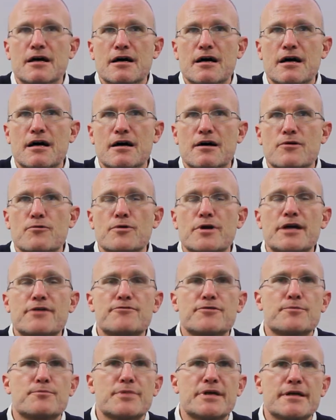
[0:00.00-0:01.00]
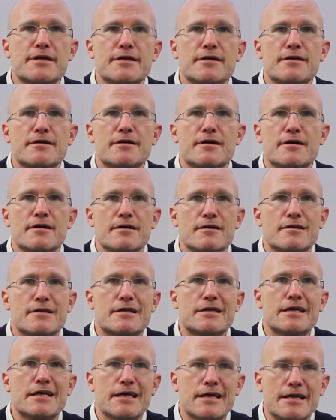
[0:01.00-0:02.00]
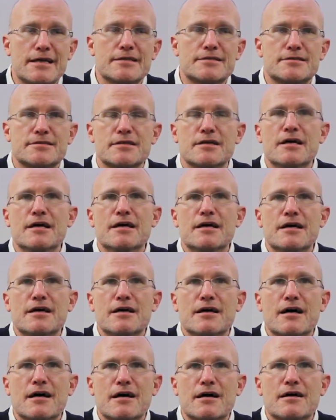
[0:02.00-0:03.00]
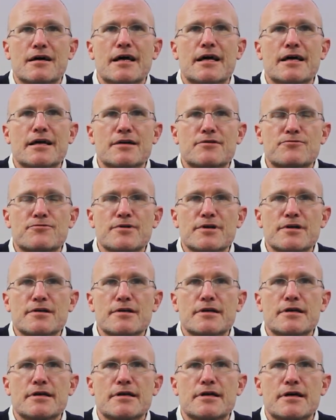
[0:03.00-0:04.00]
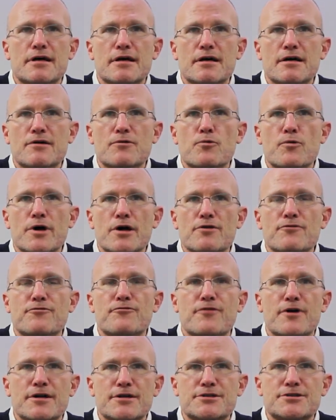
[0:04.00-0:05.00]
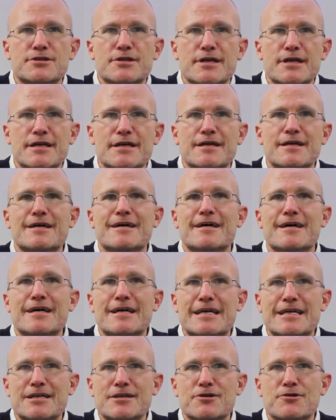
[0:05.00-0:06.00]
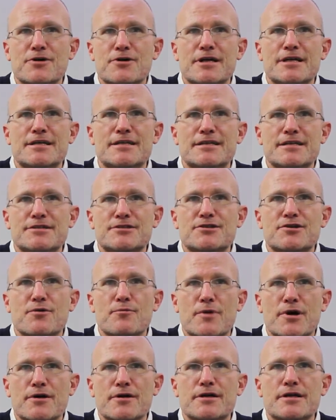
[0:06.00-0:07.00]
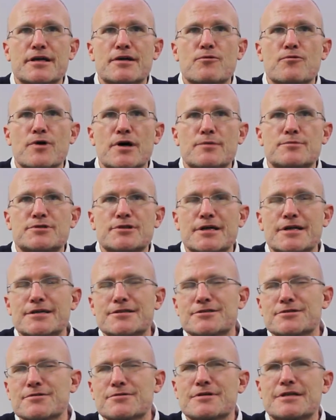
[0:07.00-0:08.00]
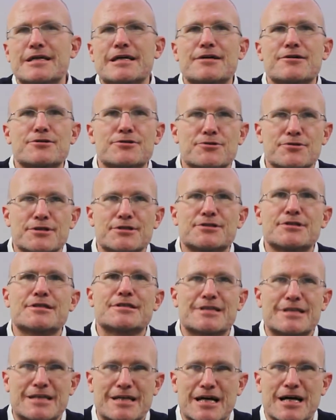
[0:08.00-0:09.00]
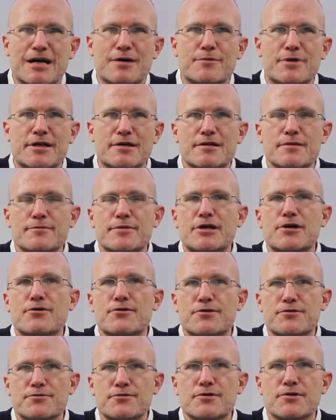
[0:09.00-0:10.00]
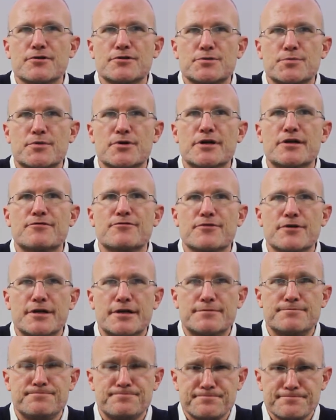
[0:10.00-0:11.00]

Whatever be the case, a really well-functioning integrated digital marketing website has certain characteristics in common. And let me go through those briefly.